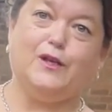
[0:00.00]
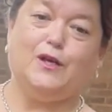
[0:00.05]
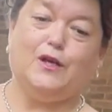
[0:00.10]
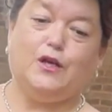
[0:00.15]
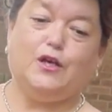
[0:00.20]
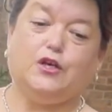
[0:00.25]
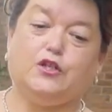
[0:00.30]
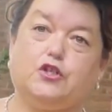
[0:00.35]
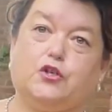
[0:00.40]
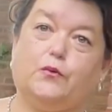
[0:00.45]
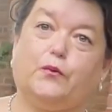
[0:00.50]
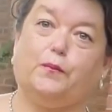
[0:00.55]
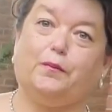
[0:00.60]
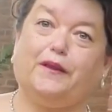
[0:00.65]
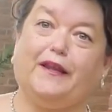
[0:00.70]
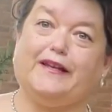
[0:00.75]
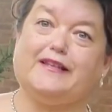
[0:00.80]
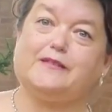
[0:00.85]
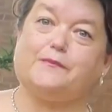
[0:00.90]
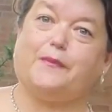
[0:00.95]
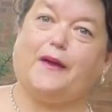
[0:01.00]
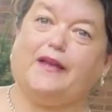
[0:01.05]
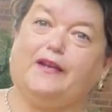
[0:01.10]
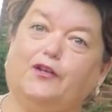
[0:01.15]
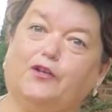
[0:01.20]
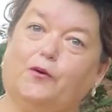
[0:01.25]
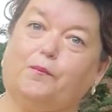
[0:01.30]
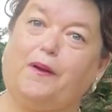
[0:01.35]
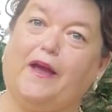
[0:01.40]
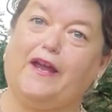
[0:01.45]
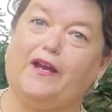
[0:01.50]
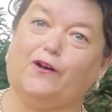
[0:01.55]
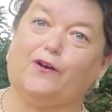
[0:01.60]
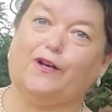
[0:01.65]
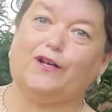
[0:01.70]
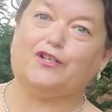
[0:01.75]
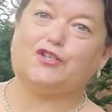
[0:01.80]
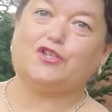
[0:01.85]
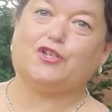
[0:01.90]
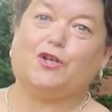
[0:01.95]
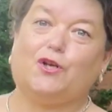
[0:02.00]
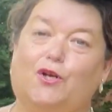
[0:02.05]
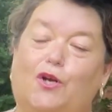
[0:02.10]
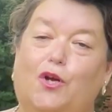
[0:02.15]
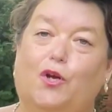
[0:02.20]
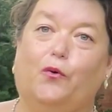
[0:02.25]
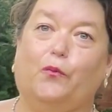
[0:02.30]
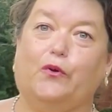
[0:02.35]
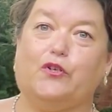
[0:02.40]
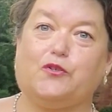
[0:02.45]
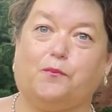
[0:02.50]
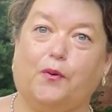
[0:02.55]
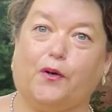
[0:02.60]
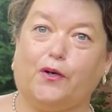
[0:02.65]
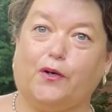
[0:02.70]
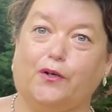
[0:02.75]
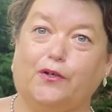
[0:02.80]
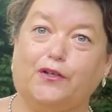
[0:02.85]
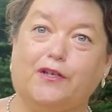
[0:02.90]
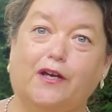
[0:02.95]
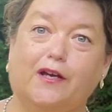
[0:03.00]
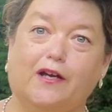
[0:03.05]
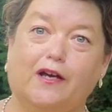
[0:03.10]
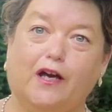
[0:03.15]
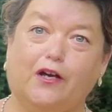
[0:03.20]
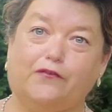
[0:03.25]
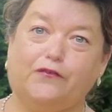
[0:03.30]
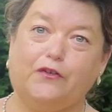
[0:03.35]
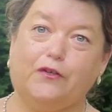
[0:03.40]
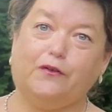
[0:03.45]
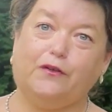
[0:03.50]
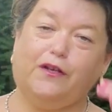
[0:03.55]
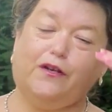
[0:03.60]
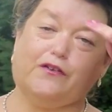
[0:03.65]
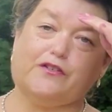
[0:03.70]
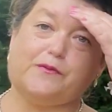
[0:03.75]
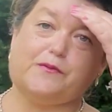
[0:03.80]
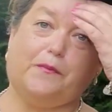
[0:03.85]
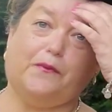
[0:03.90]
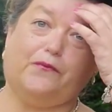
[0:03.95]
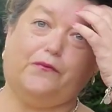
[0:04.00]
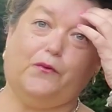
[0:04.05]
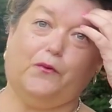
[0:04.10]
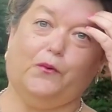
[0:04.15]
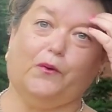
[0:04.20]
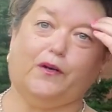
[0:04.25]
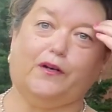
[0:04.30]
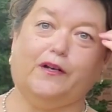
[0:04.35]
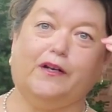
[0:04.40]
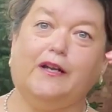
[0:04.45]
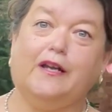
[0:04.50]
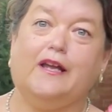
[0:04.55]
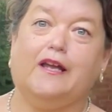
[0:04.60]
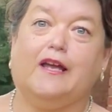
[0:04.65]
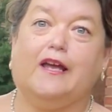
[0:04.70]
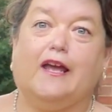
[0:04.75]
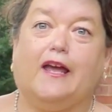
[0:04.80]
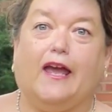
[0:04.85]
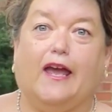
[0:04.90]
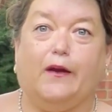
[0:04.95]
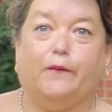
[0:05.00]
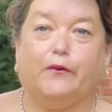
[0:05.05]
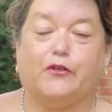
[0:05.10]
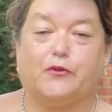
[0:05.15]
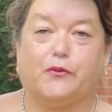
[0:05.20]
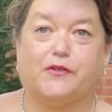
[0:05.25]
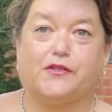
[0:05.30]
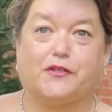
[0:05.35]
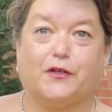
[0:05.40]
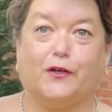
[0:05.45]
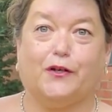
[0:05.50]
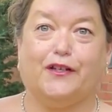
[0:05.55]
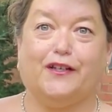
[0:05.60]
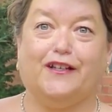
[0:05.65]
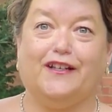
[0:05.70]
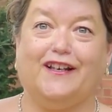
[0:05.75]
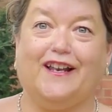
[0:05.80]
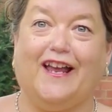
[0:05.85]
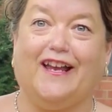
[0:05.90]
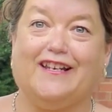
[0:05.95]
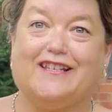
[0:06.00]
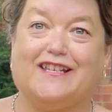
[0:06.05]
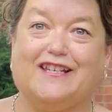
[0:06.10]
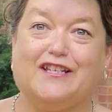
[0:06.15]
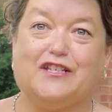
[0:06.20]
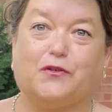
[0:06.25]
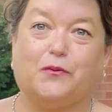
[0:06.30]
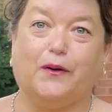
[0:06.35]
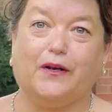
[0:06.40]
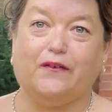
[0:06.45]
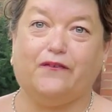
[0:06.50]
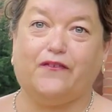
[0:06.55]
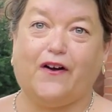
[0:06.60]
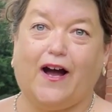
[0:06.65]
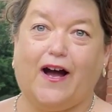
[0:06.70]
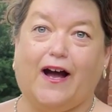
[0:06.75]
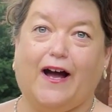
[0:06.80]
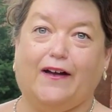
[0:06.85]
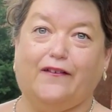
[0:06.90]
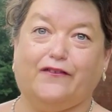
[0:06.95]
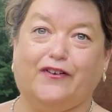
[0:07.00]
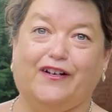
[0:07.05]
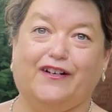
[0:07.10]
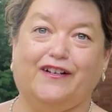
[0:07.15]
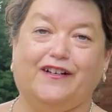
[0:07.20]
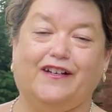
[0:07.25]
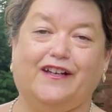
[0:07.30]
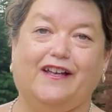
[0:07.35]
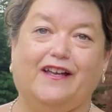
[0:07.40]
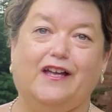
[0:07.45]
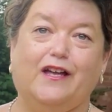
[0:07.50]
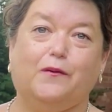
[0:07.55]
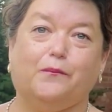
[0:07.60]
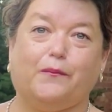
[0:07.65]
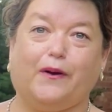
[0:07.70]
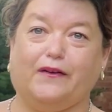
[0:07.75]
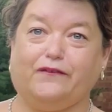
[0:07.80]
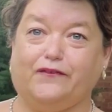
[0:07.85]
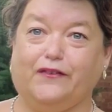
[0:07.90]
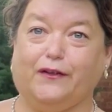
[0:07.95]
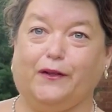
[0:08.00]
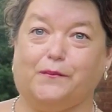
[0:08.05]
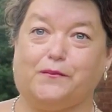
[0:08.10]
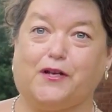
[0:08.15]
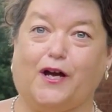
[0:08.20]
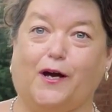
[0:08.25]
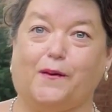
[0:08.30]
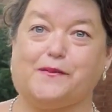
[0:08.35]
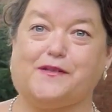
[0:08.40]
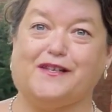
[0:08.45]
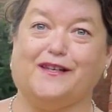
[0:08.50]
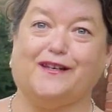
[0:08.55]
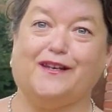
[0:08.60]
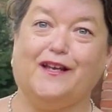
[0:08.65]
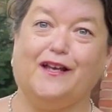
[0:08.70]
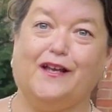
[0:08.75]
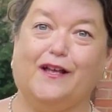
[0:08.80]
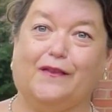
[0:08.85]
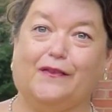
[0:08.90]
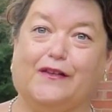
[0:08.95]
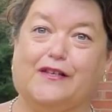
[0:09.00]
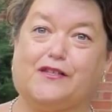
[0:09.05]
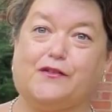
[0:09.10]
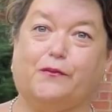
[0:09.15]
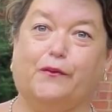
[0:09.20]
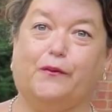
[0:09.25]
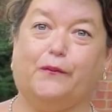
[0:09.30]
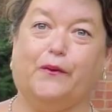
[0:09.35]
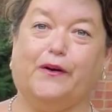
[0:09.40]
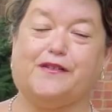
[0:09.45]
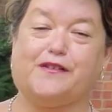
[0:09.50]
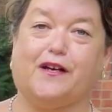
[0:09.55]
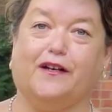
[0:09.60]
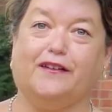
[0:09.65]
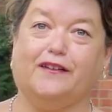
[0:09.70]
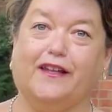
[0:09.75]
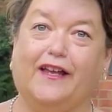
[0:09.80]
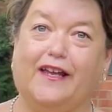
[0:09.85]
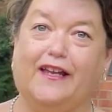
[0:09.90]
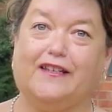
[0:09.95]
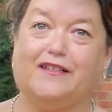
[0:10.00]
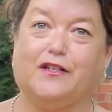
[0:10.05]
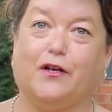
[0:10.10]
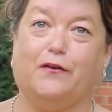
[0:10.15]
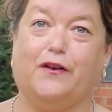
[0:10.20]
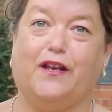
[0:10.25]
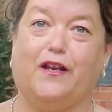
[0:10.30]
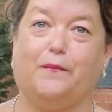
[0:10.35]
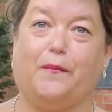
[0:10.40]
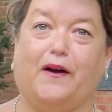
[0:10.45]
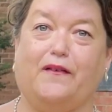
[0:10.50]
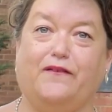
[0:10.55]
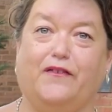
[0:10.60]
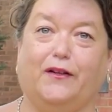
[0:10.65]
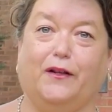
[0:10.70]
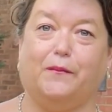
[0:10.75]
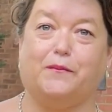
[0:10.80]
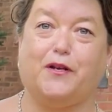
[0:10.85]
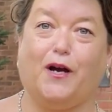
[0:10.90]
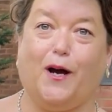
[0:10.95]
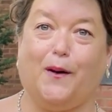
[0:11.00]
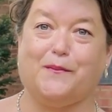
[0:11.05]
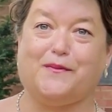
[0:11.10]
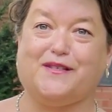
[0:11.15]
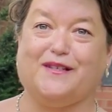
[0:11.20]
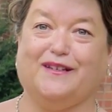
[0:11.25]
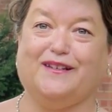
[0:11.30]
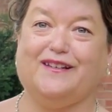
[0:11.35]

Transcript: to replace Bangor Parish, which burned a few years before, and which was started in 1825 by Philip Thompson. This one was on land donated by Philip Thompson.